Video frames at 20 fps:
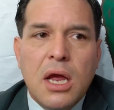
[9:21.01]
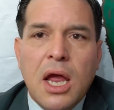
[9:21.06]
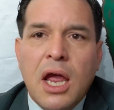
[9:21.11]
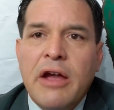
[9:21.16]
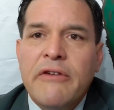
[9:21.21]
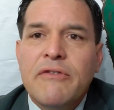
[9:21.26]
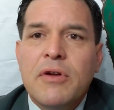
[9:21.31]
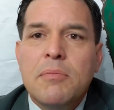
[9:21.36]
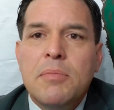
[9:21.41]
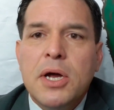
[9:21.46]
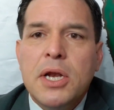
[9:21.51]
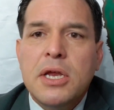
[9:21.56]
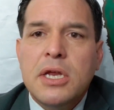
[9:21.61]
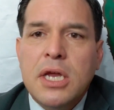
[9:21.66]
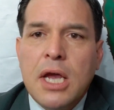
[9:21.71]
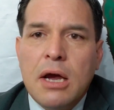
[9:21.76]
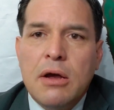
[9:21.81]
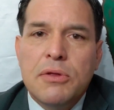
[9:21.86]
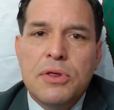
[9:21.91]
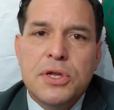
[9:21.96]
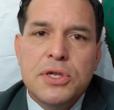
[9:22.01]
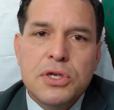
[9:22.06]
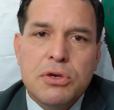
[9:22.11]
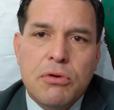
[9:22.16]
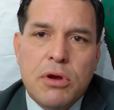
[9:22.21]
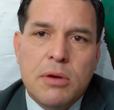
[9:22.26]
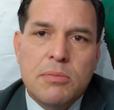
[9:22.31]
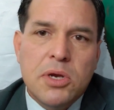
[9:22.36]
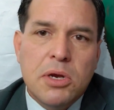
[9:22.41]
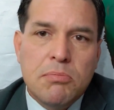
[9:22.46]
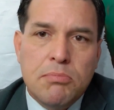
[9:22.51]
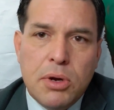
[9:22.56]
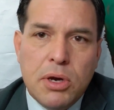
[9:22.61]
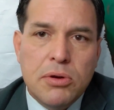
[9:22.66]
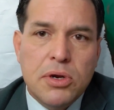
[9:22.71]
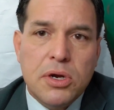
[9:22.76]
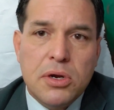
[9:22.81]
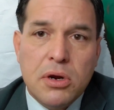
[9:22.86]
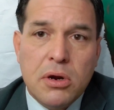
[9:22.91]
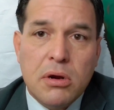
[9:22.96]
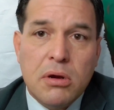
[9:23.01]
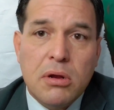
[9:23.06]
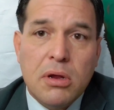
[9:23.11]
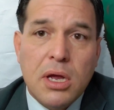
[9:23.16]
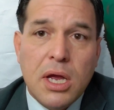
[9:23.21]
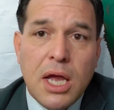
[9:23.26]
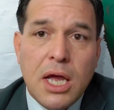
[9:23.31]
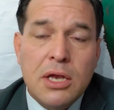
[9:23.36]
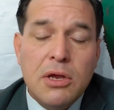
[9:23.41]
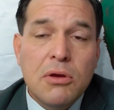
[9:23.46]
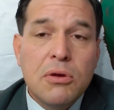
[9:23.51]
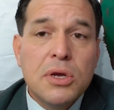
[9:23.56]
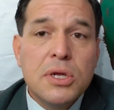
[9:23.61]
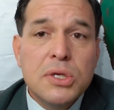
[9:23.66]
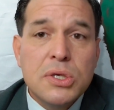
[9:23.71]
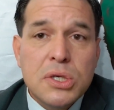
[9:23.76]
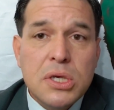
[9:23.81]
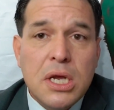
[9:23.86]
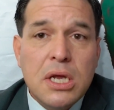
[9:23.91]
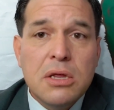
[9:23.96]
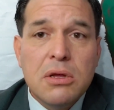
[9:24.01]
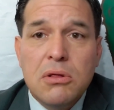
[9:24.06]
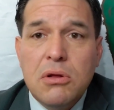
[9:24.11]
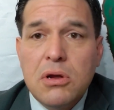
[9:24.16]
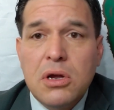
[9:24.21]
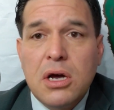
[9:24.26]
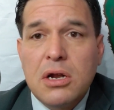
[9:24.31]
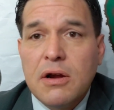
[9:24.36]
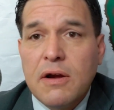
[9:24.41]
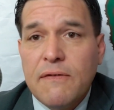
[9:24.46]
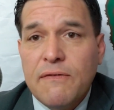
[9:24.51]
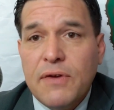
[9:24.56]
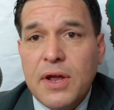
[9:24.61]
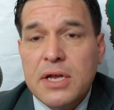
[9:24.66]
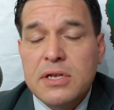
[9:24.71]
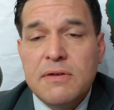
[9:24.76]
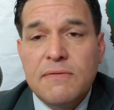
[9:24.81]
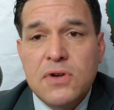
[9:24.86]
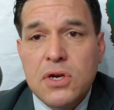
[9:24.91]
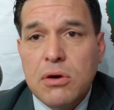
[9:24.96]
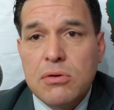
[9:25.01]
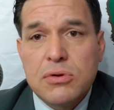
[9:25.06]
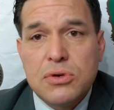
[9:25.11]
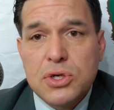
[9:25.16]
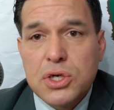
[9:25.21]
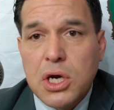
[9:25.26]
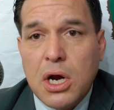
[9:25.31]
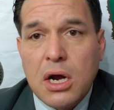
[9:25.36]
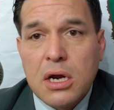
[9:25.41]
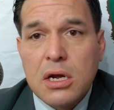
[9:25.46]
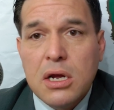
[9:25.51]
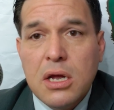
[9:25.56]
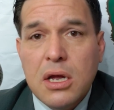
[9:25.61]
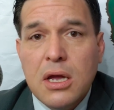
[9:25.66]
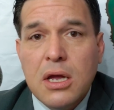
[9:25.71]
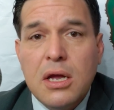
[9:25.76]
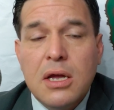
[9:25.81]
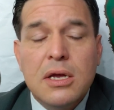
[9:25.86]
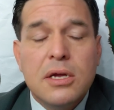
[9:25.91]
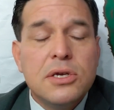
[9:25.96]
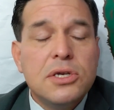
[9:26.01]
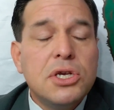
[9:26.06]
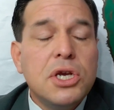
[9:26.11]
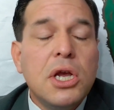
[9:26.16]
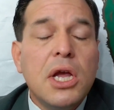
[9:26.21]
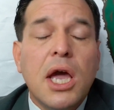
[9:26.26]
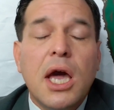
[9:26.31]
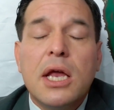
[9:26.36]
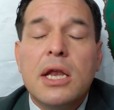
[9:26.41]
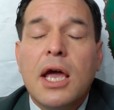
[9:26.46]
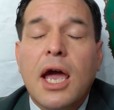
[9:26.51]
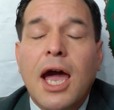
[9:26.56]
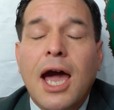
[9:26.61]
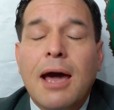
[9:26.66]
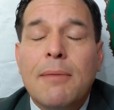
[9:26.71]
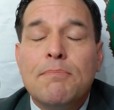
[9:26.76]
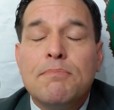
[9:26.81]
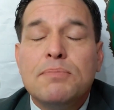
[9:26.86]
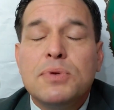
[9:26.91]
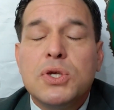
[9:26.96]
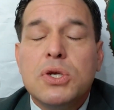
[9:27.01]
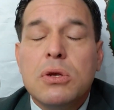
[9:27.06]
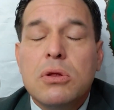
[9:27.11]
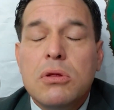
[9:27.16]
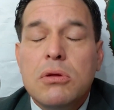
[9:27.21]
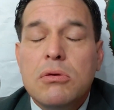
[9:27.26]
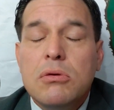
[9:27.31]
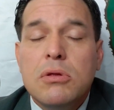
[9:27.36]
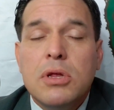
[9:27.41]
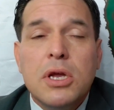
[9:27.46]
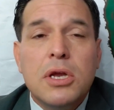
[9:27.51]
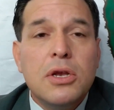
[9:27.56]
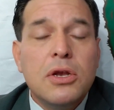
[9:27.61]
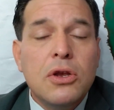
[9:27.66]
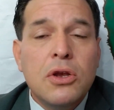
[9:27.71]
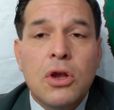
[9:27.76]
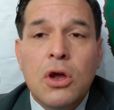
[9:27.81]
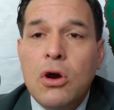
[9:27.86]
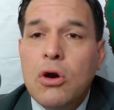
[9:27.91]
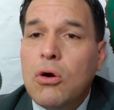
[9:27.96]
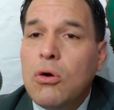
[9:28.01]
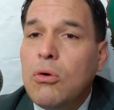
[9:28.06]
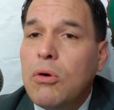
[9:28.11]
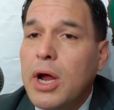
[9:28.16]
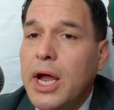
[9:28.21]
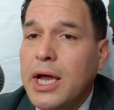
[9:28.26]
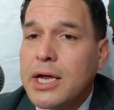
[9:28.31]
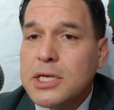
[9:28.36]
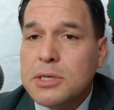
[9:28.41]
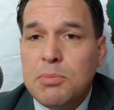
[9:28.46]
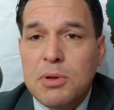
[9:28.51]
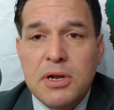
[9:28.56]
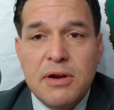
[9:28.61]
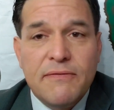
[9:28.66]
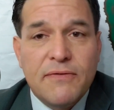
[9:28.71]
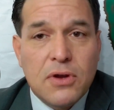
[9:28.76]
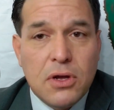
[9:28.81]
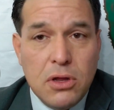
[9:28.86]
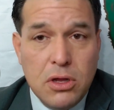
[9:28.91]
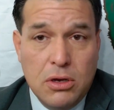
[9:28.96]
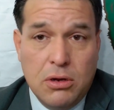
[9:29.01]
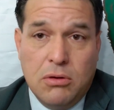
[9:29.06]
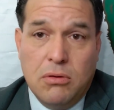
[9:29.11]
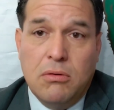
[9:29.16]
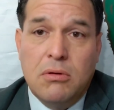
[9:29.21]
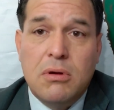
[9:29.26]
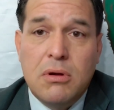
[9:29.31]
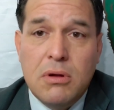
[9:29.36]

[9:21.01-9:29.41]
Everybody yelled and screamed and booed at her, and you can see the look on her face of total shock. She had absolutely no expletive clue